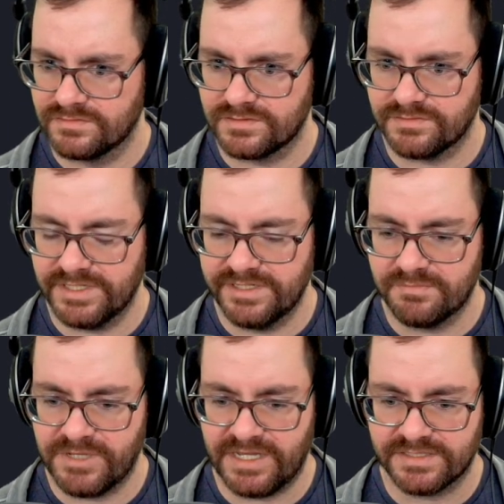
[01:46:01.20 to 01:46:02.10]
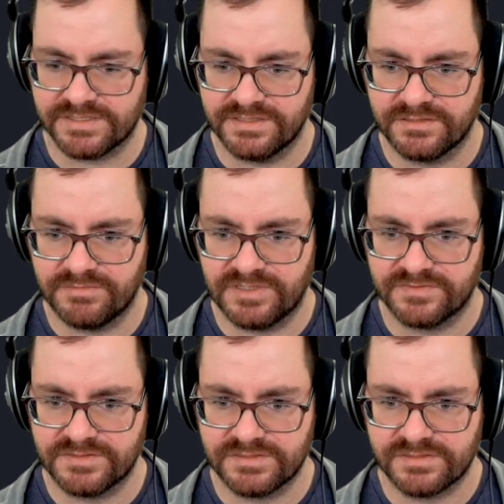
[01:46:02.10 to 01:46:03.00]
Do I need to pass in the
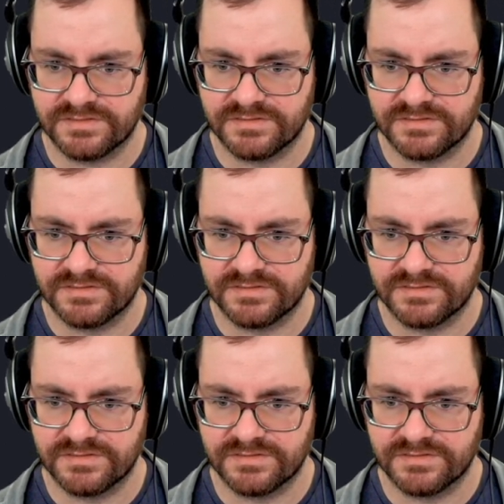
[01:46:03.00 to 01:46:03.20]
buffers?